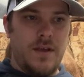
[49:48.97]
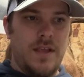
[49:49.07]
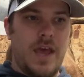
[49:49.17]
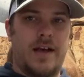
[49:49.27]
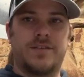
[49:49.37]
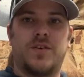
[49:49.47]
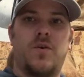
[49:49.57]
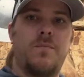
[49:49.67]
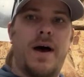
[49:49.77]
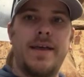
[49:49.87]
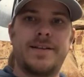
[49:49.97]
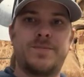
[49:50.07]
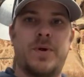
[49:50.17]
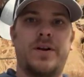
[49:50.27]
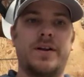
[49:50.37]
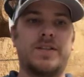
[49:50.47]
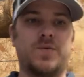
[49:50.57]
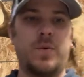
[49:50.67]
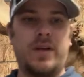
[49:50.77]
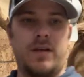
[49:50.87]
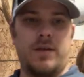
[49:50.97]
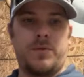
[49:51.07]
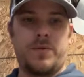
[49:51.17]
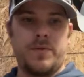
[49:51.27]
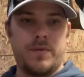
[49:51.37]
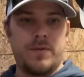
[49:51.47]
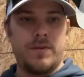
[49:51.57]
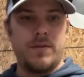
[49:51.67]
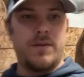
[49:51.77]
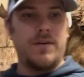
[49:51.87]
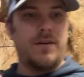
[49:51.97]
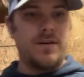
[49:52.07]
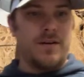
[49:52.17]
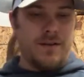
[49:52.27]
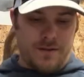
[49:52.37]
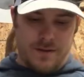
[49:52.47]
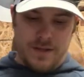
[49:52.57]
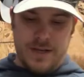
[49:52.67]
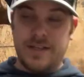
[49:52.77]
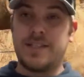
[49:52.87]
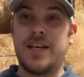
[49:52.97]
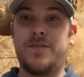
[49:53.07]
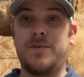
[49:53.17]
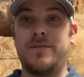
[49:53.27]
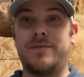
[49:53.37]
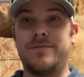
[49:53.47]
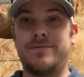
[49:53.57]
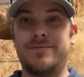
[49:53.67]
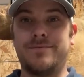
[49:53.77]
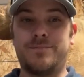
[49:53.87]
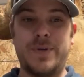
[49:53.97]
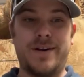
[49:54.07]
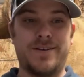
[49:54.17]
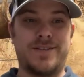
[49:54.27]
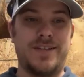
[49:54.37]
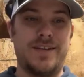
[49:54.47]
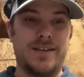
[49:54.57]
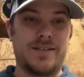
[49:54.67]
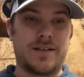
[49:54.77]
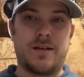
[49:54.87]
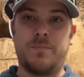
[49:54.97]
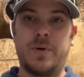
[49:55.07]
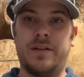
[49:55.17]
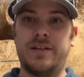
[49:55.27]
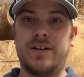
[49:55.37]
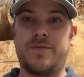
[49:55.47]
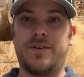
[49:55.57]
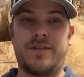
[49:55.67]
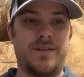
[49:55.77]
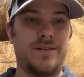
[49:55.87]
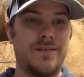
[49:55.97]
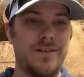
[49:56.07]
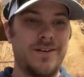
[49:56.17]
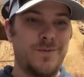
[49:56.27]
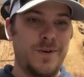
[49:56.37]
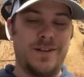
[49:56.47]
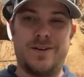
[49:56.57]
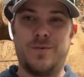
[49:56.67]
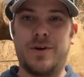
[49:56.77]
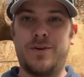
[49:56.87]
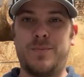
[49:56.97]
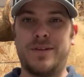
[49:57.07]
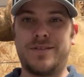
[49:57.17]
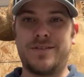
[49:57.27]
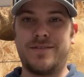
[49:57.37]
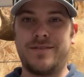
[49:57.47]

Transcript: Yeah, so my experience with the 7 PRC is completely different than Reloading Weatherby's.